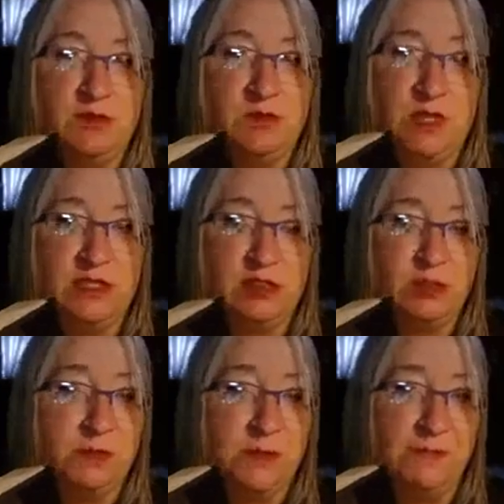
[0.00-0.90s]
it's raised
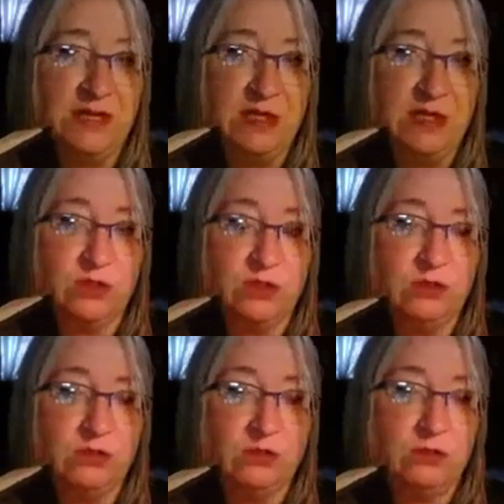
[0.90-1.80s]
or bumpy
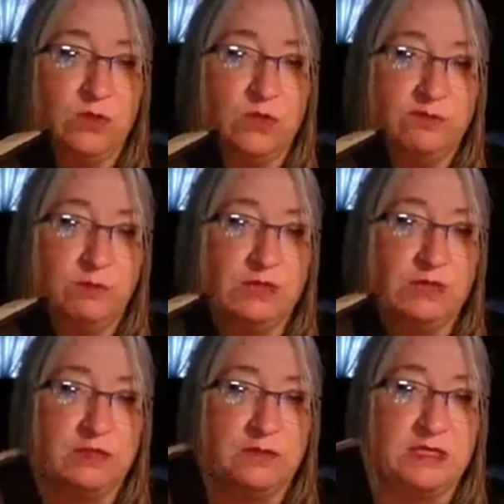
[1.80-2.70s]
or whatever
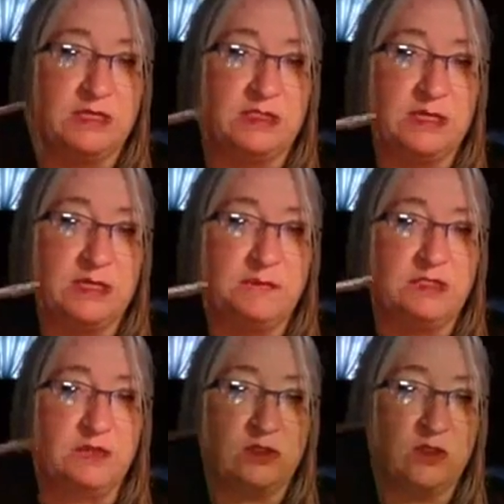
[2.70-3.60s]
because I'm going to set it up
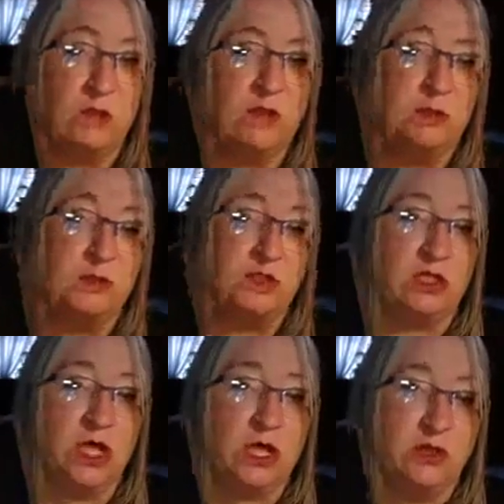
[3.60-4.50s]
this way. So I'm going to put the
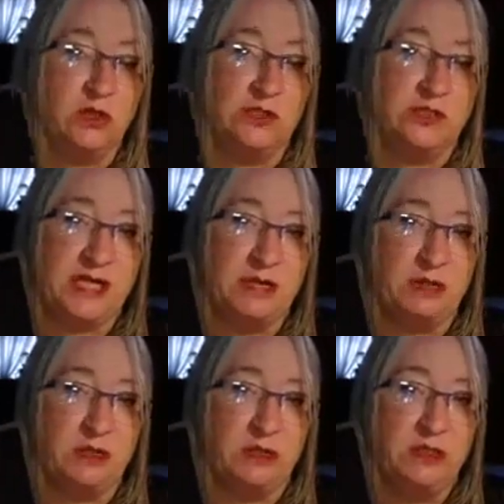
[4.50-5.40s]
cloth on the
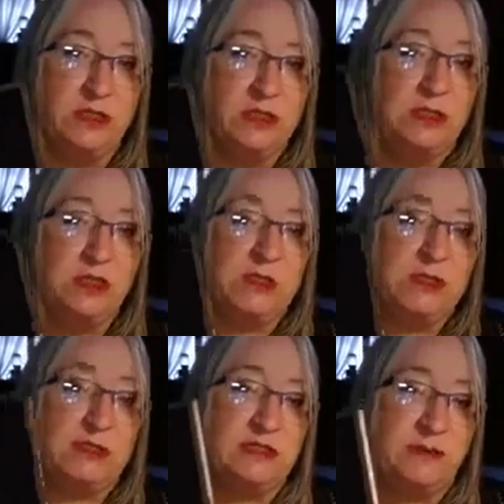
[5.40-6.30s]
table,
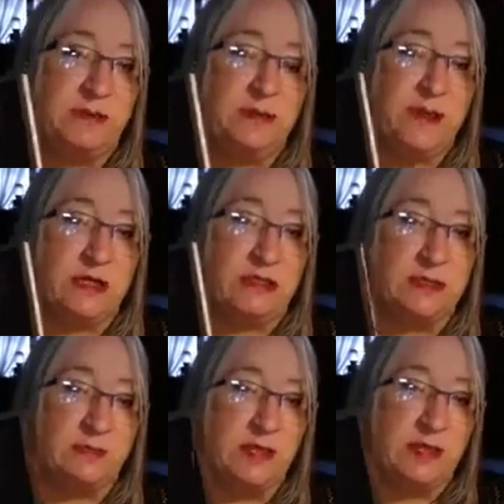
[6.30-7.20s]
then set my box
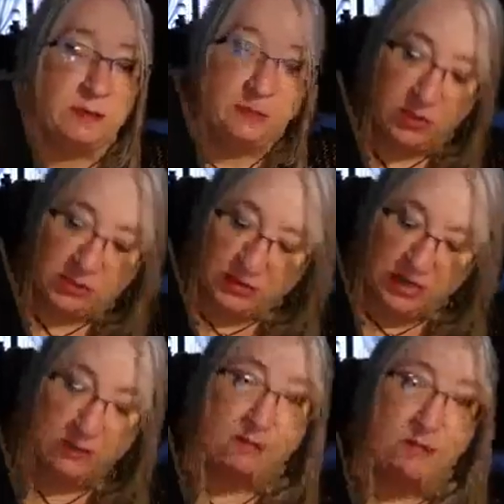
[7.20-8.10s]
up, and I'm going to
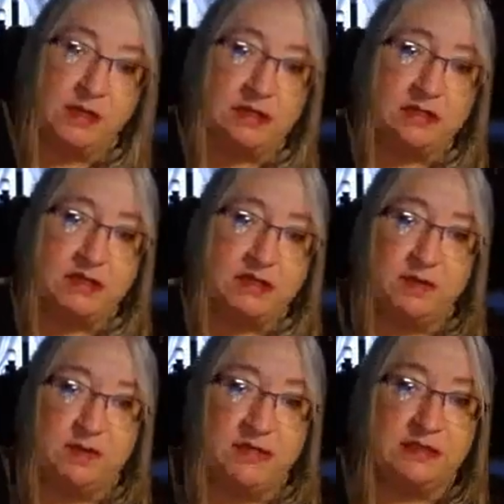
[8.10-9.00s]
set my stuff
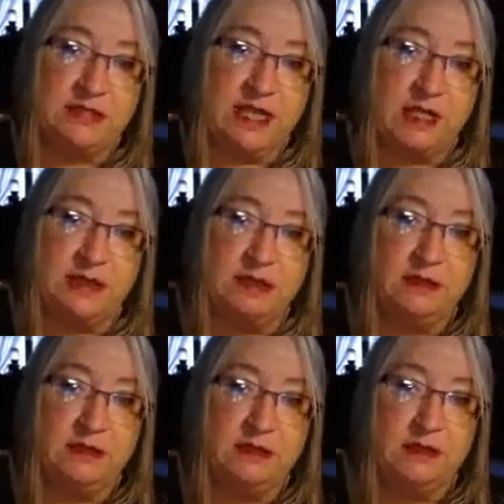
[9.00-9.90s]
up inside
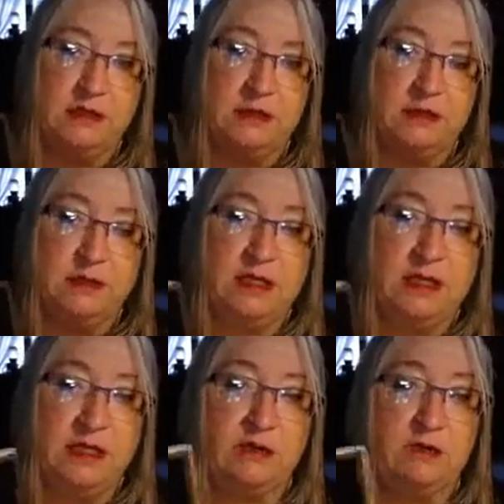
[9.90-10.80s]

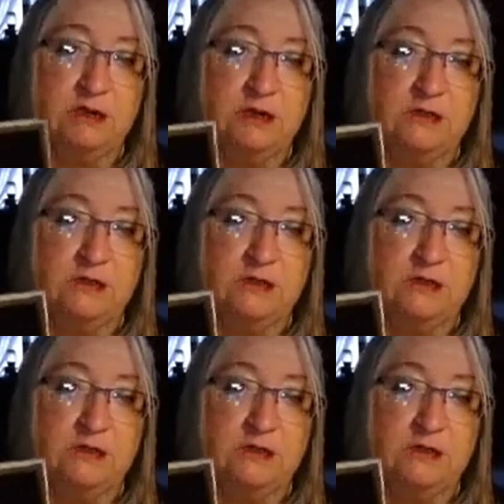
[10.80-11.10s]
here.